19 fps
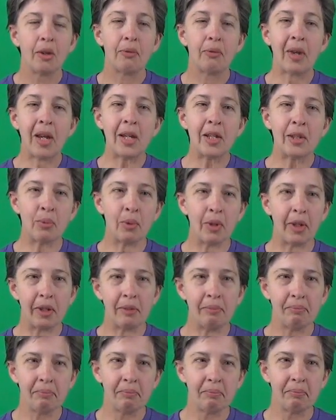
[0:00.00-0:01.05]
Phase
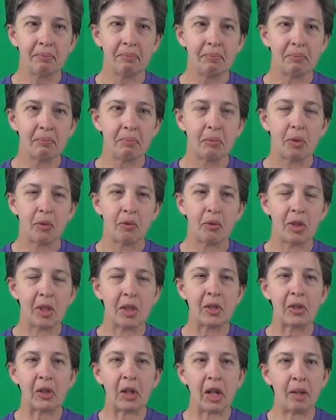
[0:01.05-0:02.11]
1 for
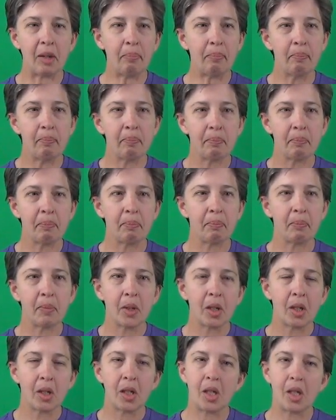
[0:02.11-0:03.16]
this game
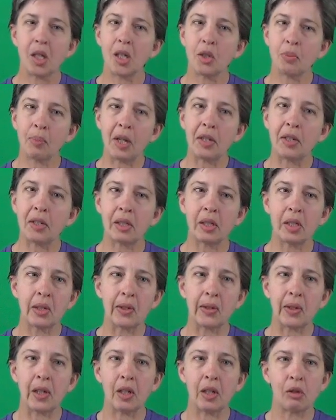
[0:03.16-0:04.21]
is basically you're
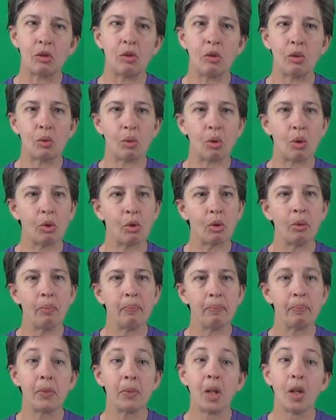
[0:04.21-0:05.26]
saying to your dog,
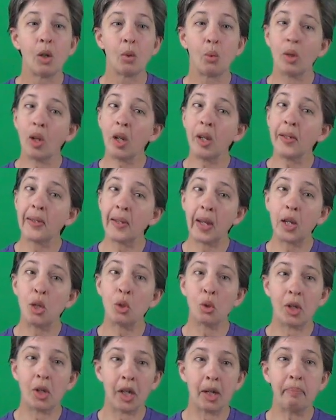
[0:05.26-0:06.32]
when I say
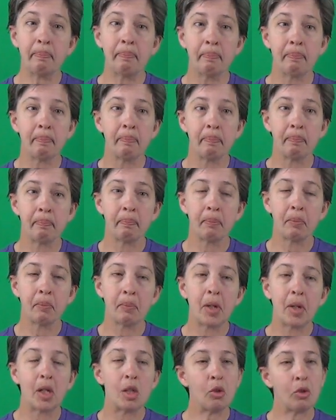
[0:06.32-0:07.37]
your name,
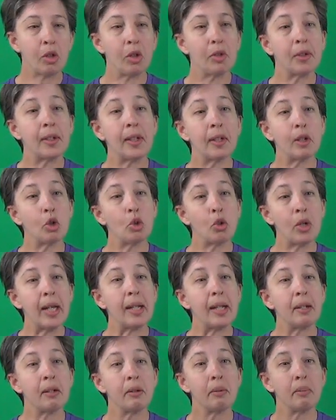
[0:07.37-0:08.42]
you're going to get a
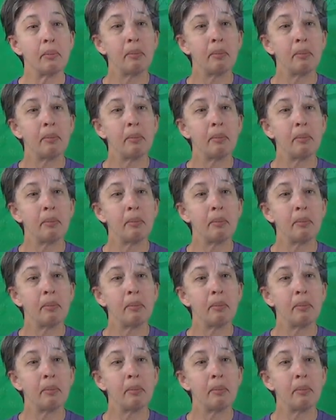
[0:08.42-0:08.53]
treat.